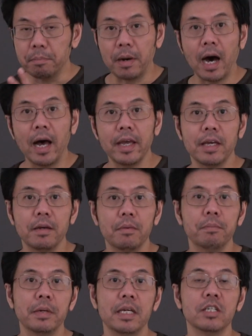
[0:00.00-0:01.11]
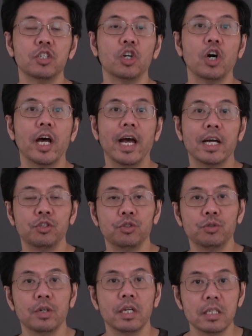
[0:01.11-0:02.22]
buy it based on
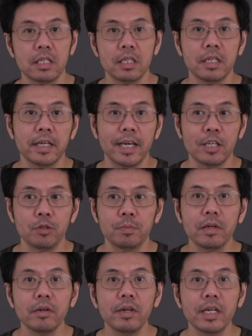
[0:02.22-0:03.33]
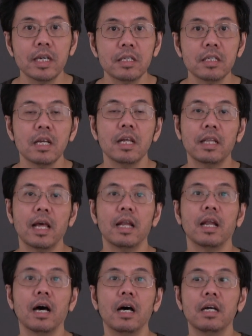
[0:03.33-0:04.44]
actual listening experience
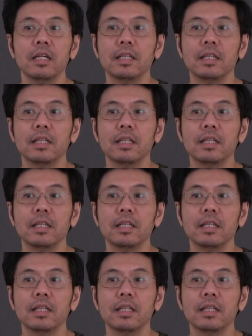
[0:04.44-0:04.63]
then uh,